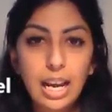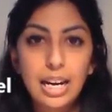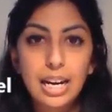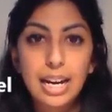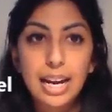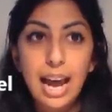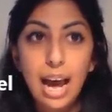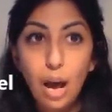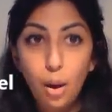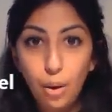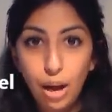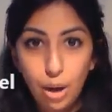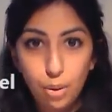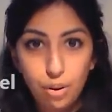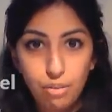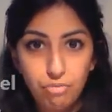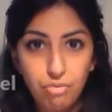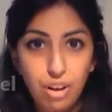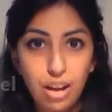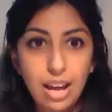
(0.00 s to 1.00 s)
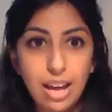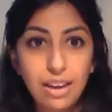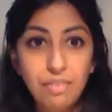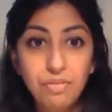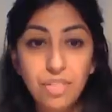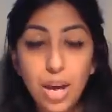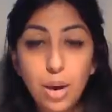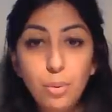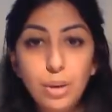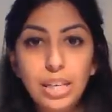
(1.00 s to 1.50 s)
Now, however,
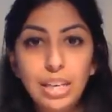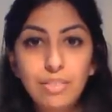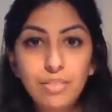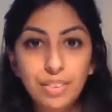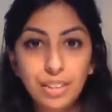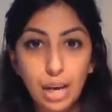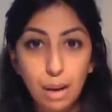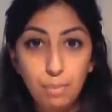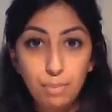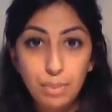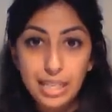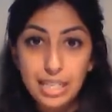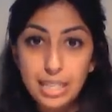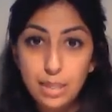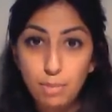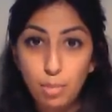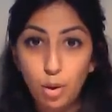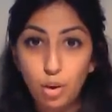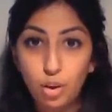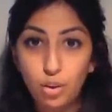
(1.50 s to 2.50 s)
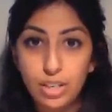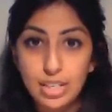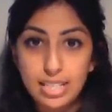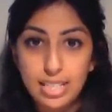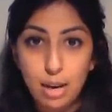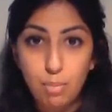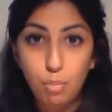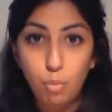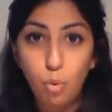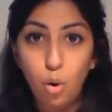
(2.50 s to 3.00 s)
if they were given a beta blocker at
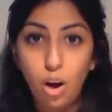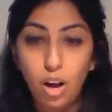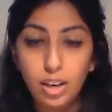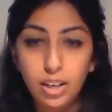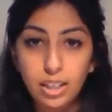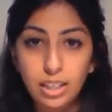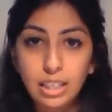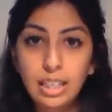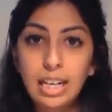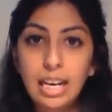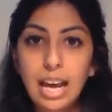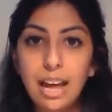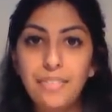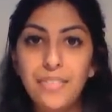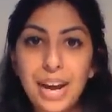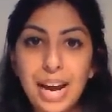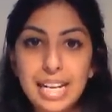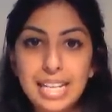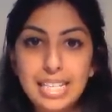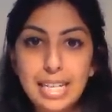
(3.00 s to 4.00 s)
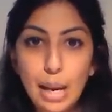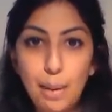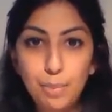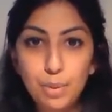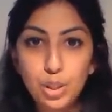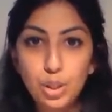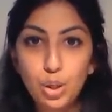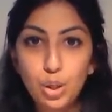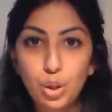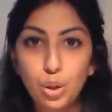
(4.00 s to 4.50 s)
step one, then at step
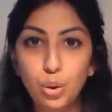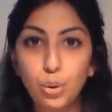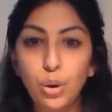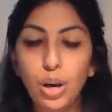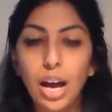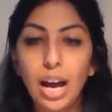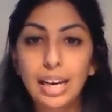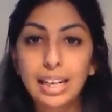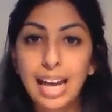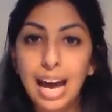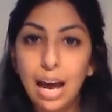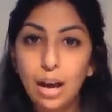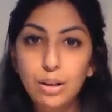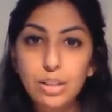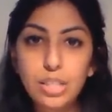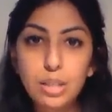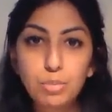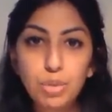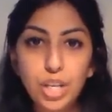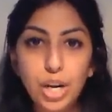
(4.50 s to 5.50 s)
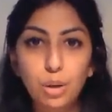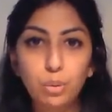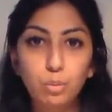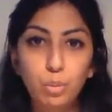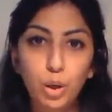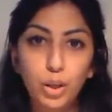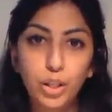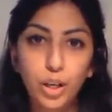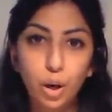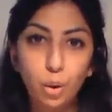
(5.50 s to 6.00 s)
two, a calcium channel
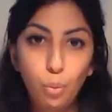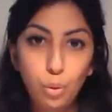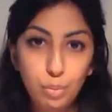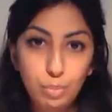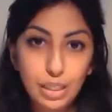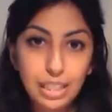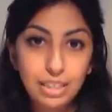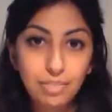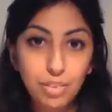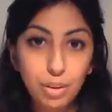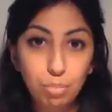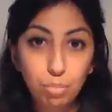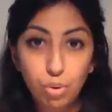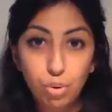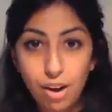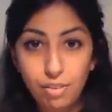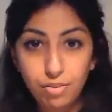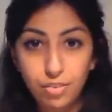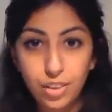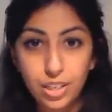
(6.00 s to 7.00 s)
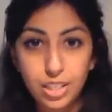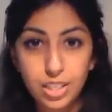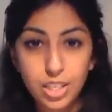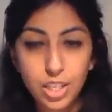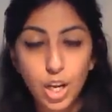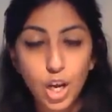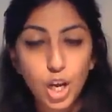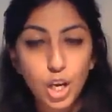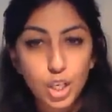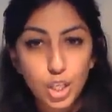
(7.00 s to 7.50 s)
blocker would be given in preference
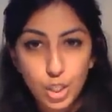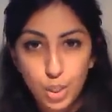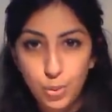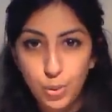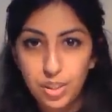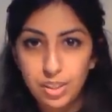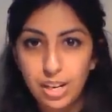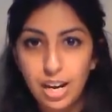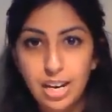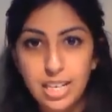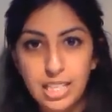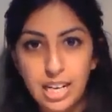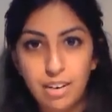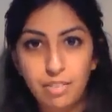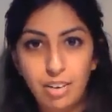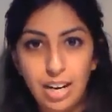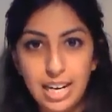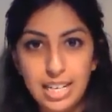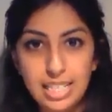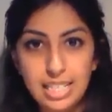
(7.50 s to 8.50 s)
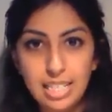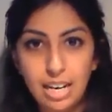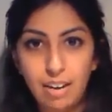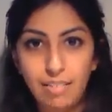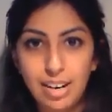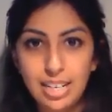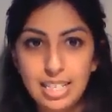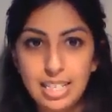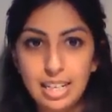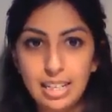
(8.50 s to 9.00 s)
to a thiazide related
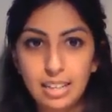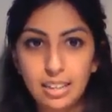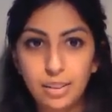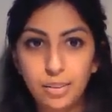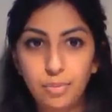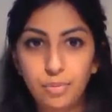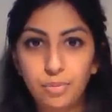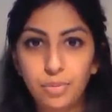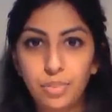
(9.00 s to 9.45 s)
diuretic.